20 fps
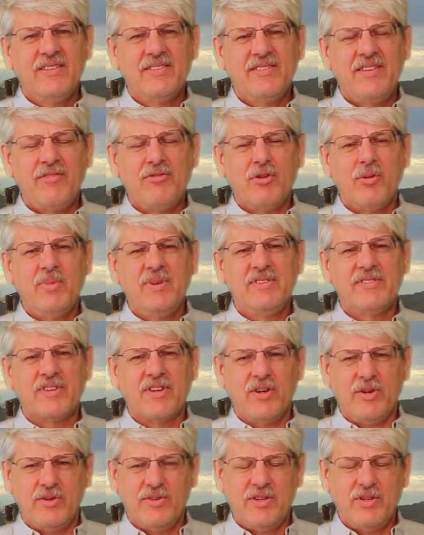Several months
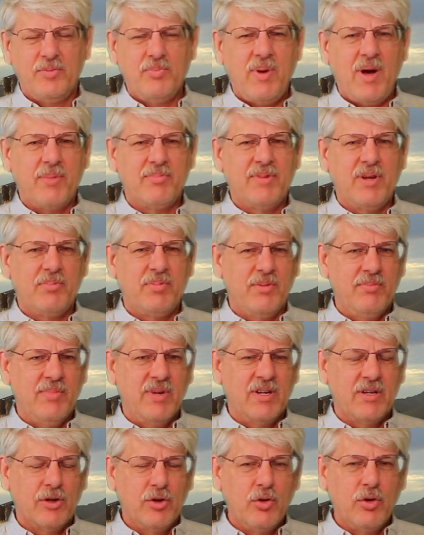ago, this popped up in
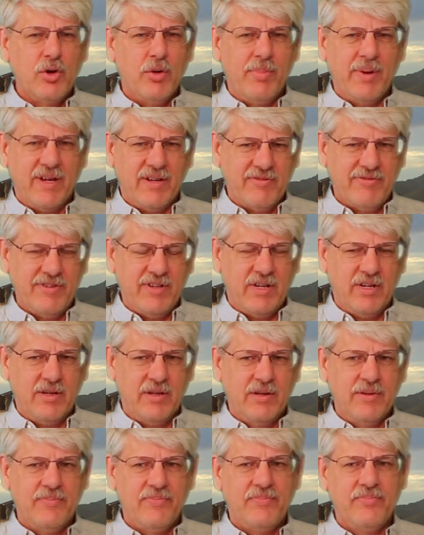my Googlebait feed.